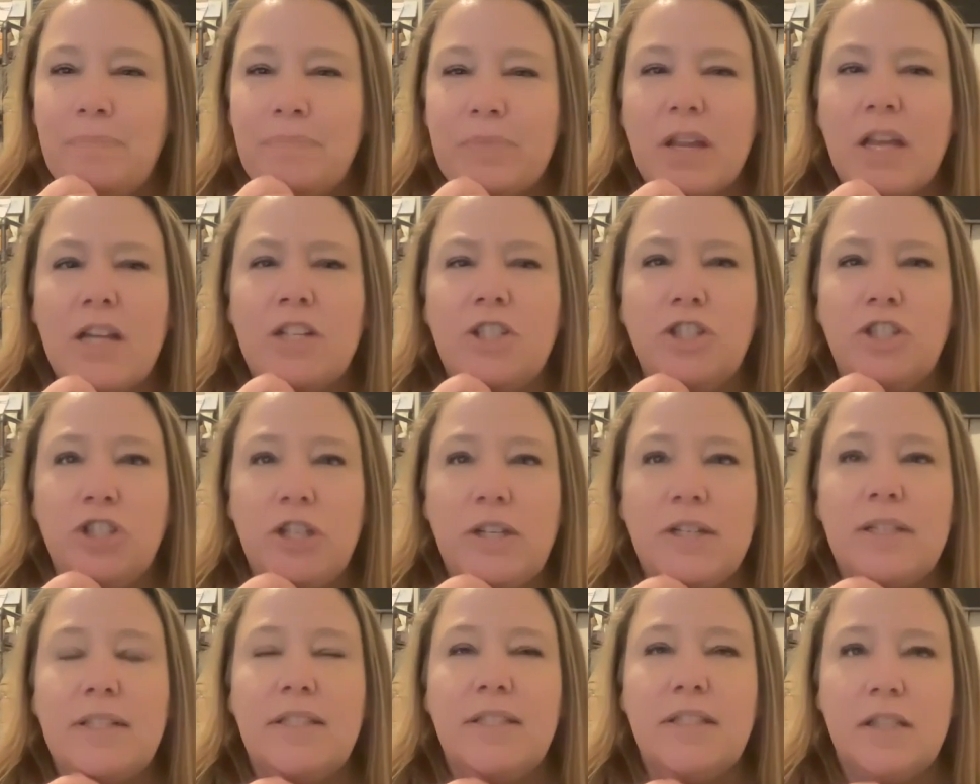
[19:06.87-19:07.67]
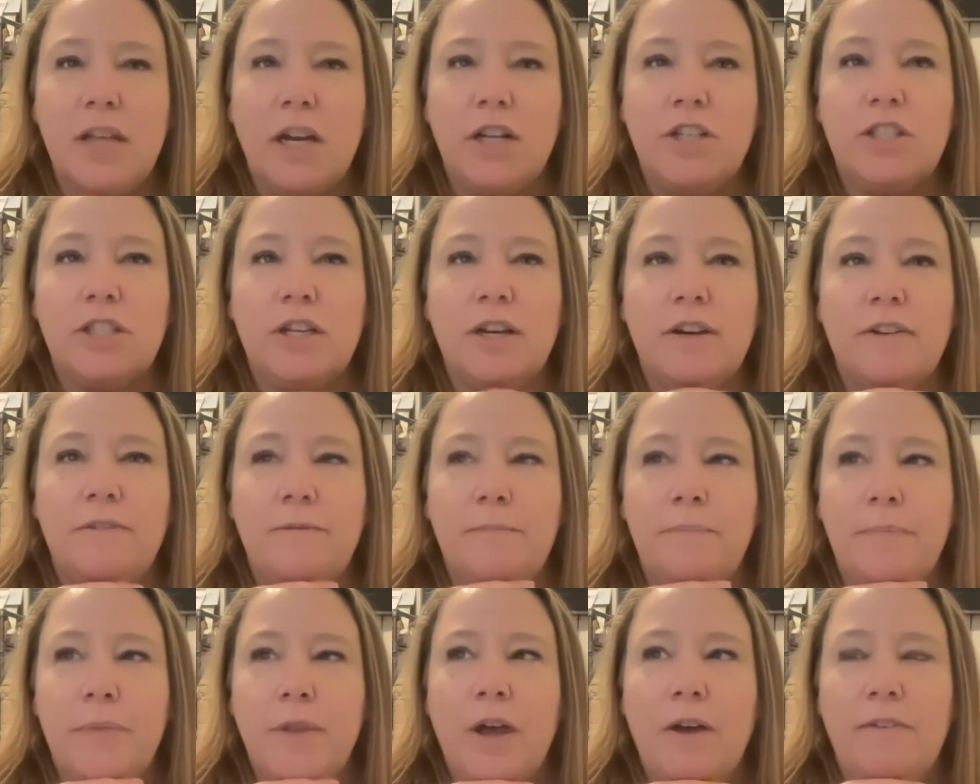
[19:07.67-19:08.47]
It's just such
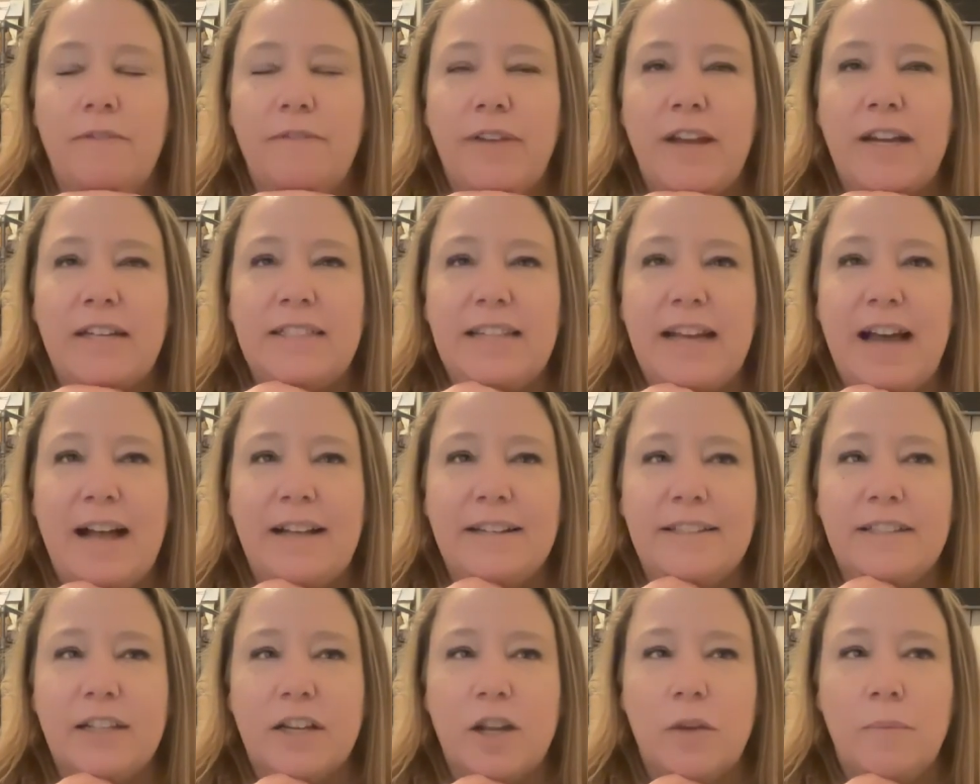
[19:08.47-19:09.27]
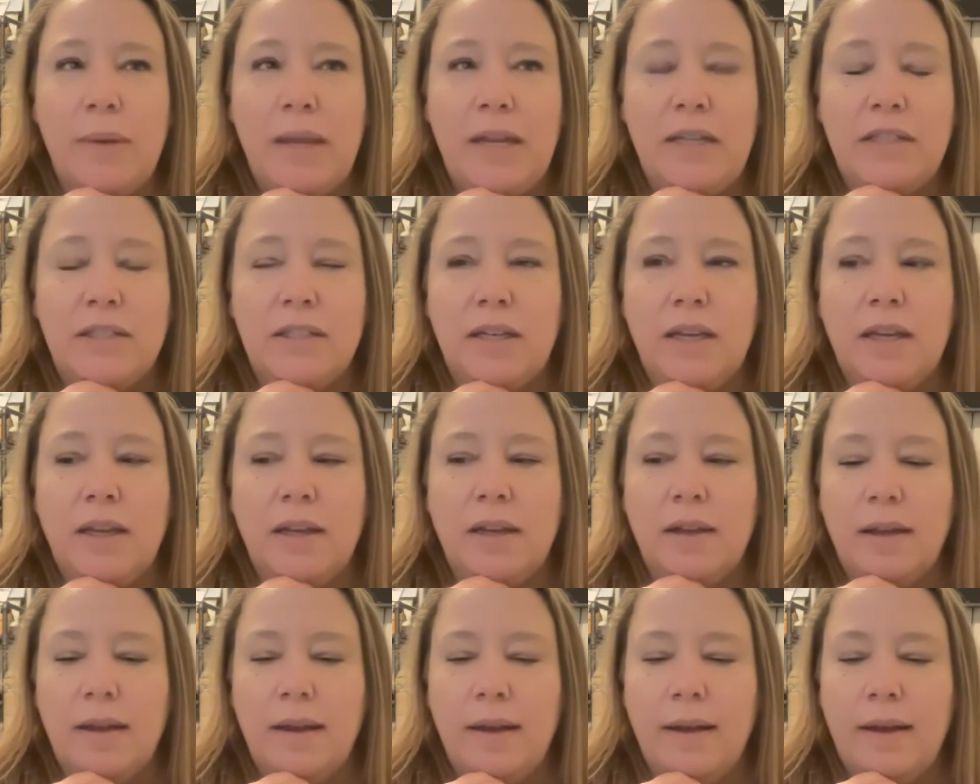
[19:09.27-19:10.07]
a fantastic,
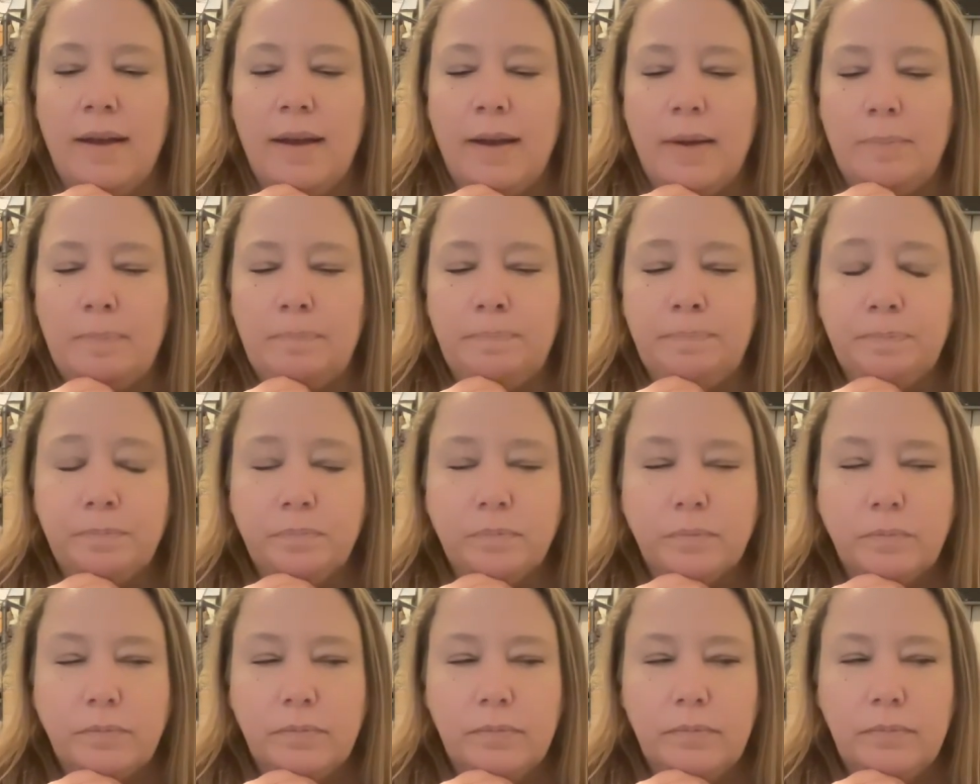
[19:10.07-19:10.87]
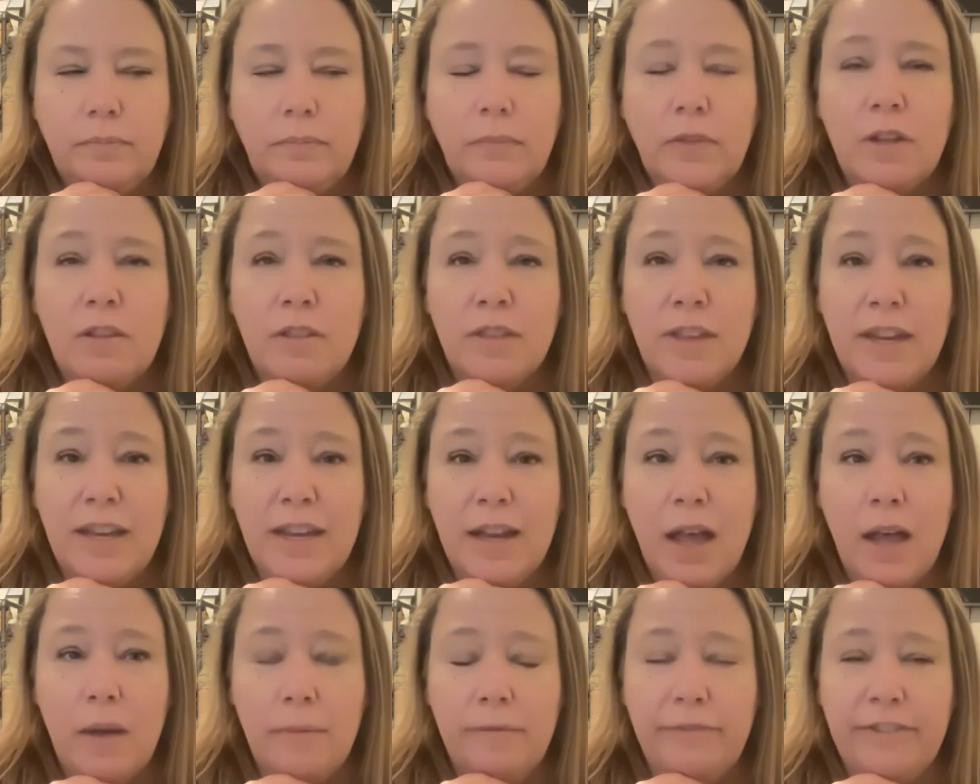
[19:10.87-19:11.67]
amazing thing.
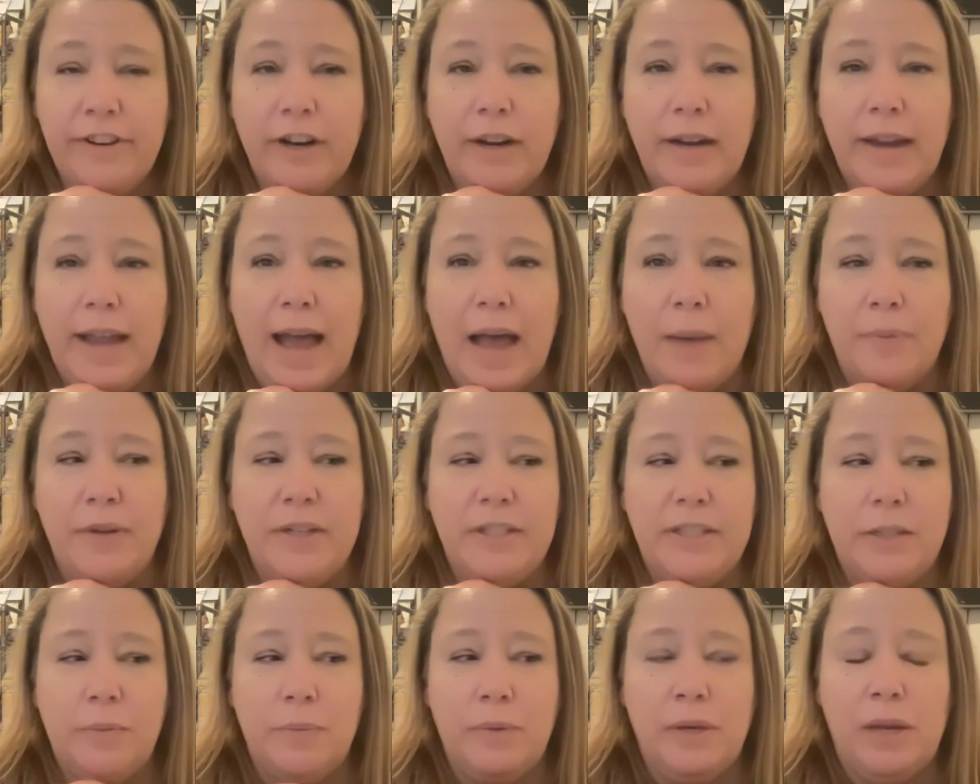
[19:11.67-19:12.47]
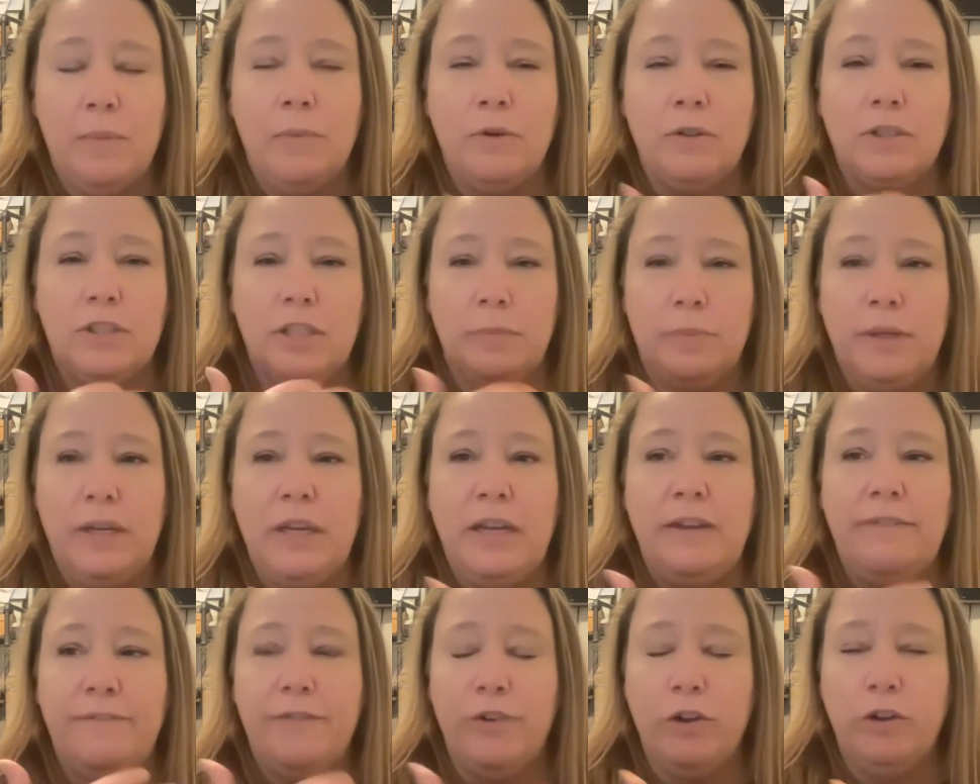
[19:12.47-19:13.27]
I'm very happy to be able to
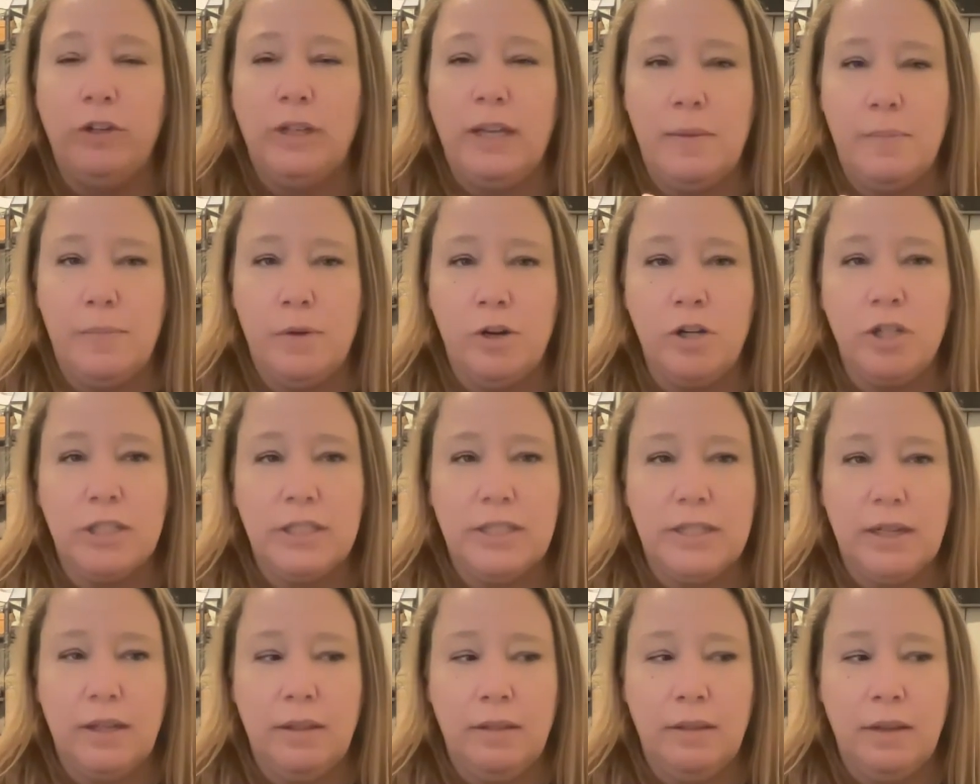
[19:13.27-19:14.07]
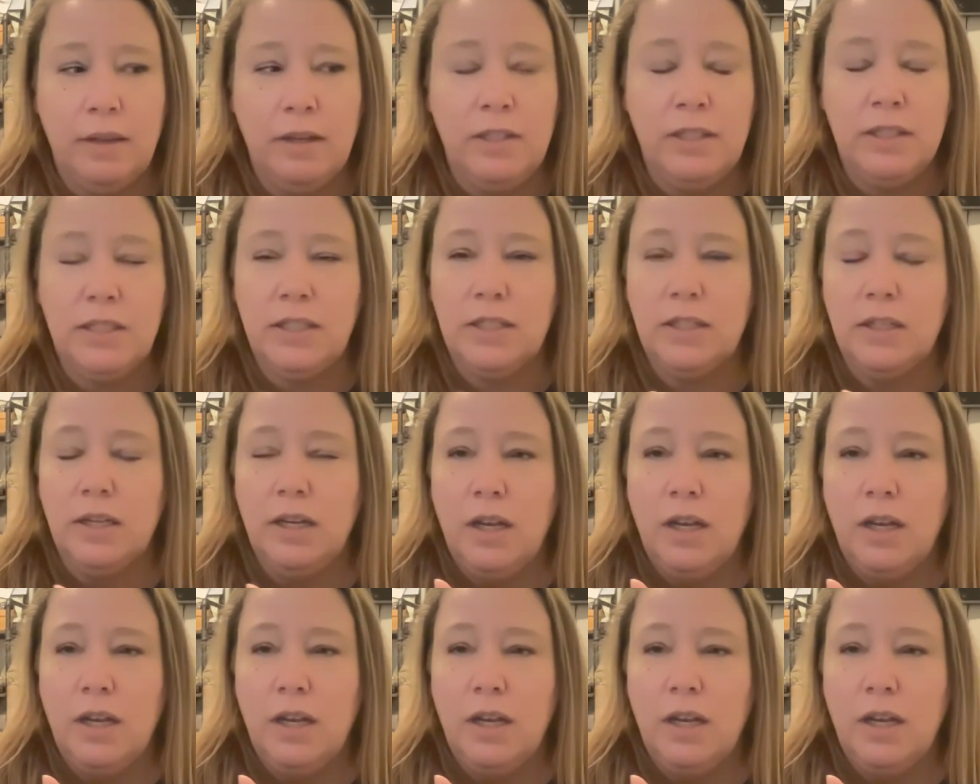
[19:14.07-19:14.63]
be fully immersed in this